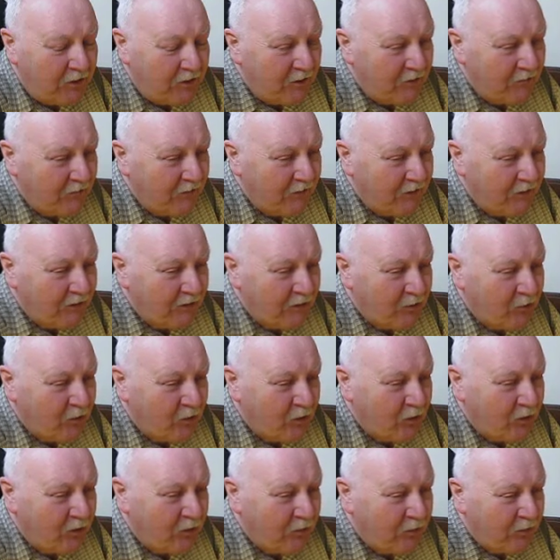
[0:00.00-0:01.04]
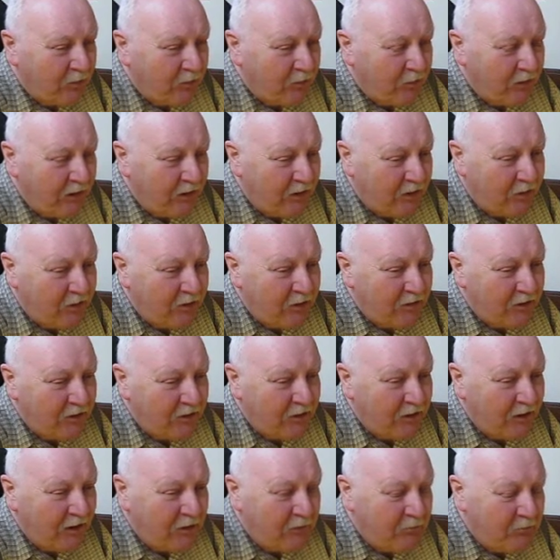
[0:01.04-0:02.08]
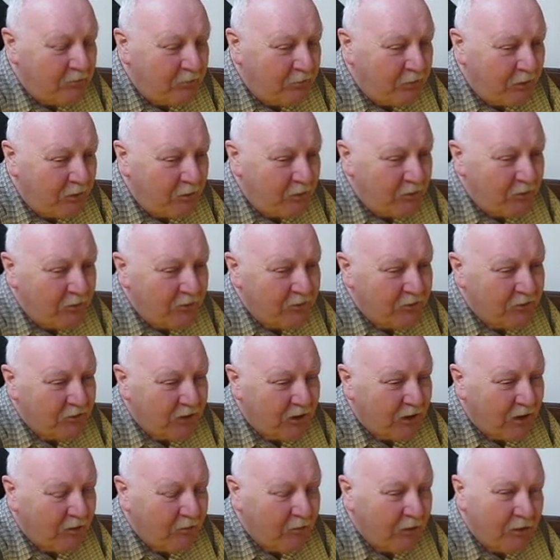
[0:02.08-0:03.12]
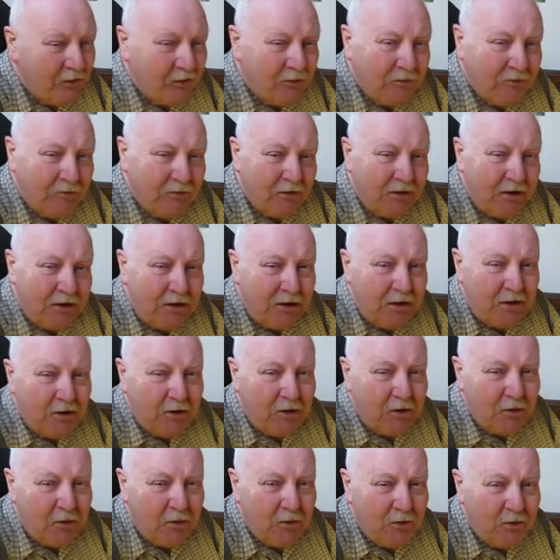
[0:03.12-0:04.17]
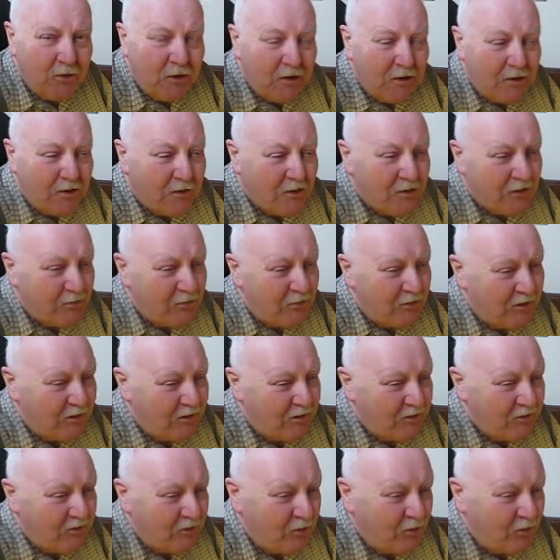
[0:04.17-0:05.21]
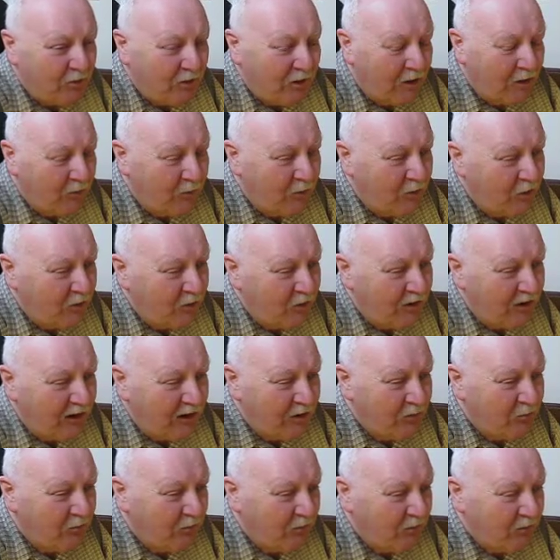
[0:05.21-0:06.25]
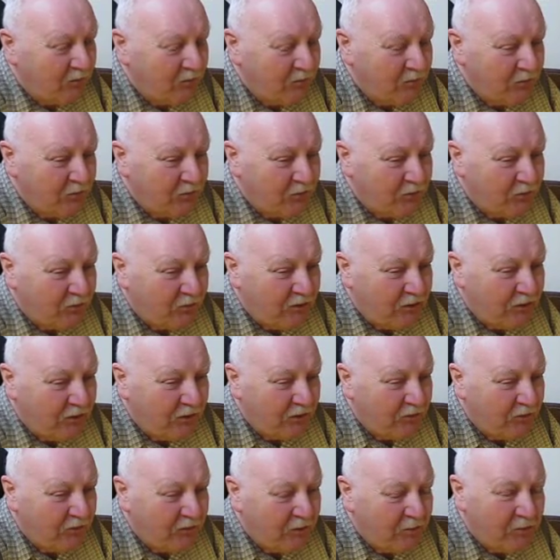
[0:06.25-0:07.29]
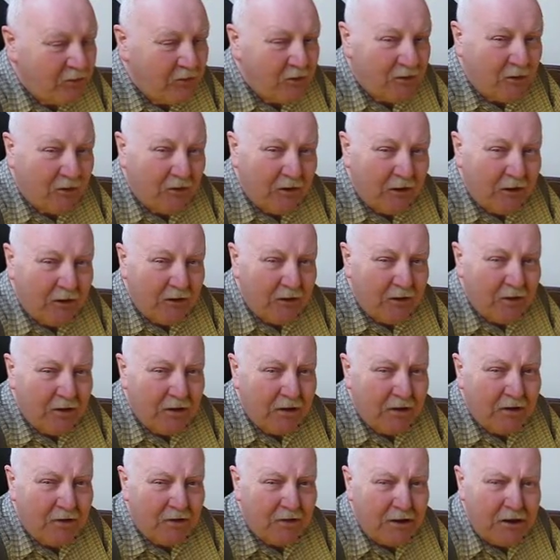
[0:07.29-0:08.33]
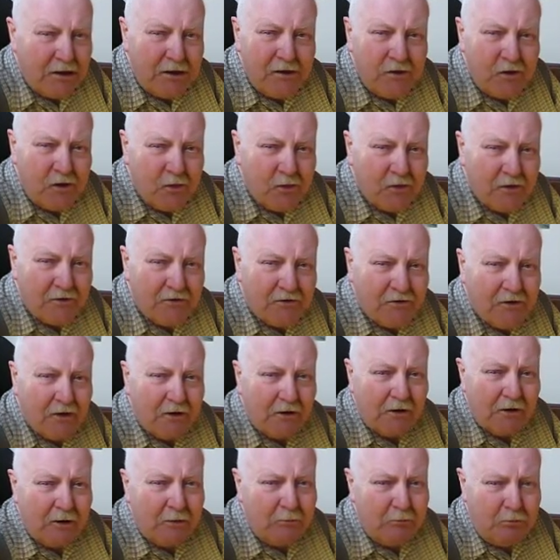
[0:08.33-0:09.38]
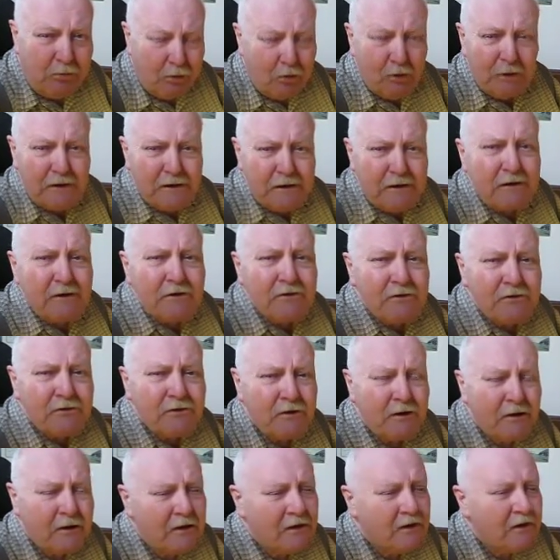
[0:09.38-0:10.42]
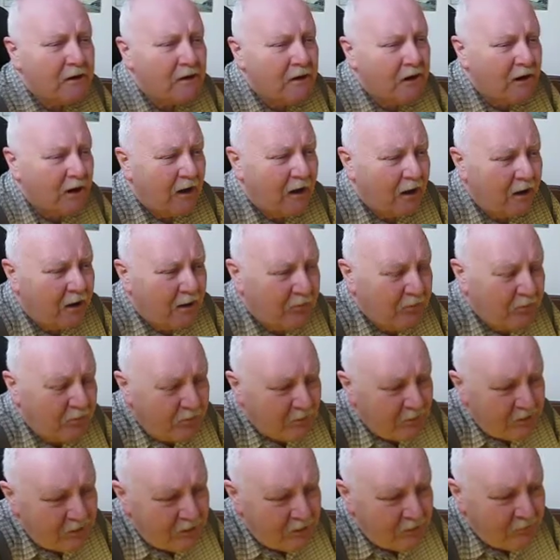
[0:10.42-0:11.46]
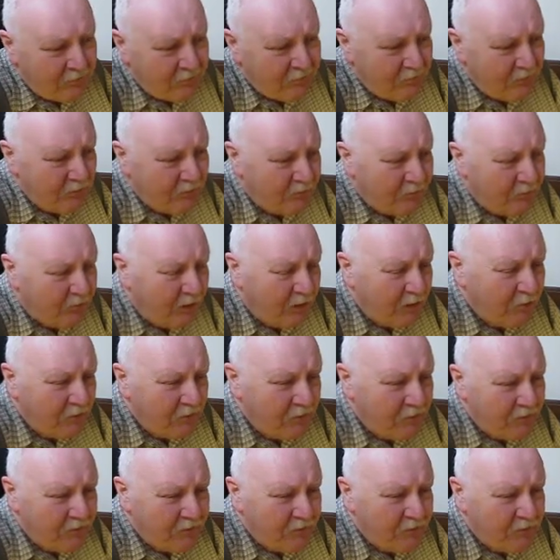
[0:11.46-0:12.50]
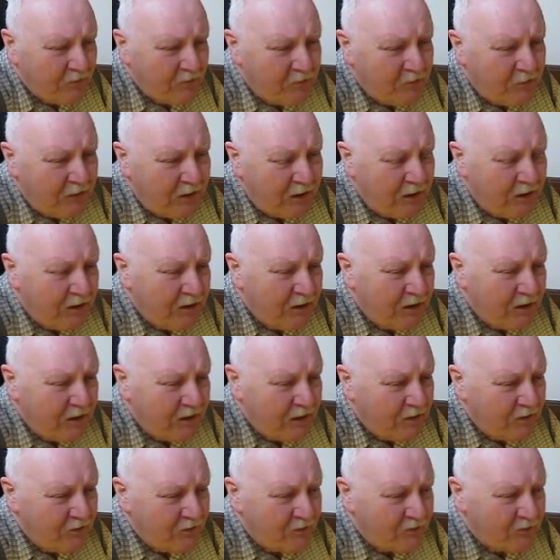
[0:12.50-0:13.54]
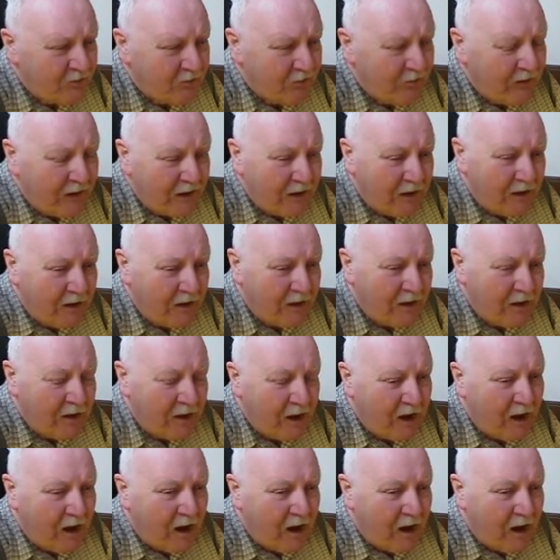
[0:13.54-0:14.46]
at the fact that we're going to be paying 39 billion to come out of the EU, but it doesn't look like we're going to get much of a trade agreement or anything. The EU are certainly bullying us, and I believe Prime Minister May is frankly